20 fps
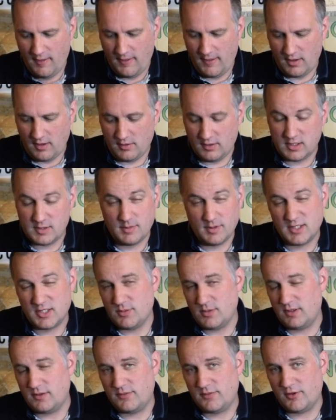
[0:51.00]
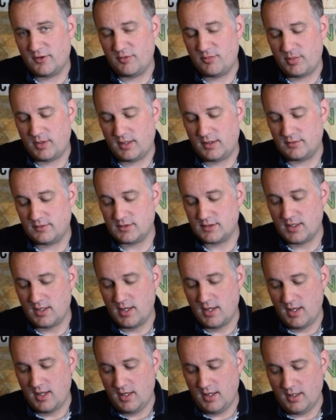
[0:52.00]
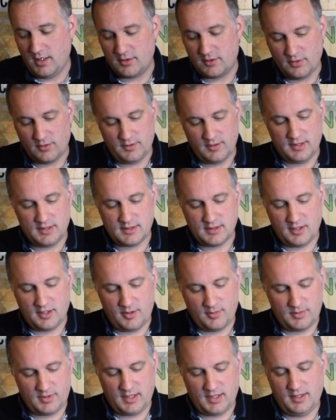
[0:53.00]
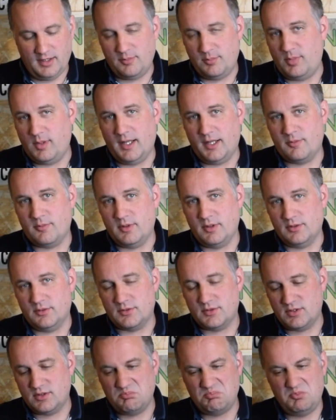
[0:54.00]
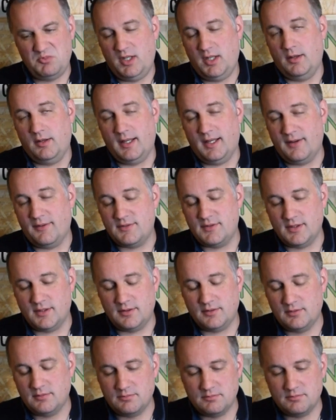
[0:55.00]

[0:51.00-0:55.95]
I spent £25 and got these updated black wheels. You don't have to.